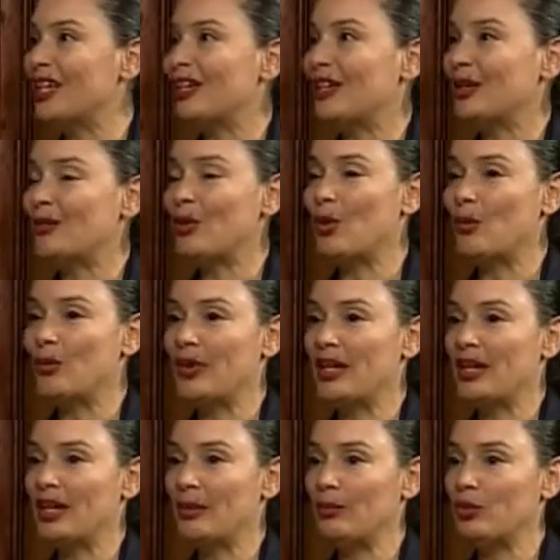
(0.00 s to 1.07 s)
They won't be
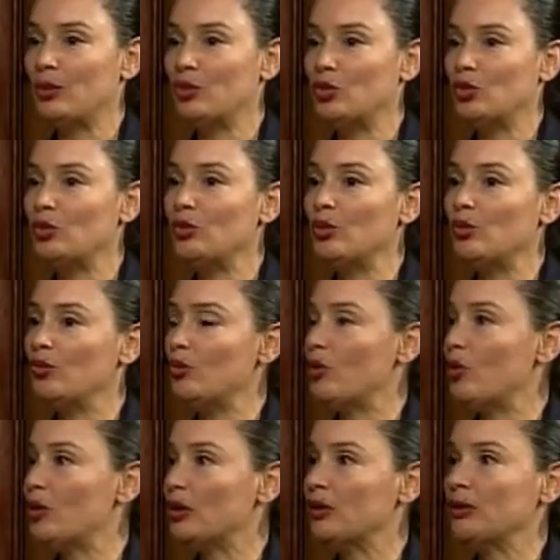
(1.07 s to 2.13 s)
able to move
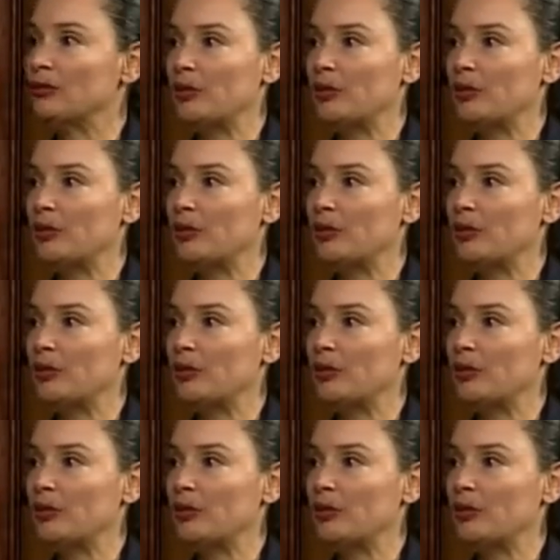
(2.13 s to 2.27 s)
forward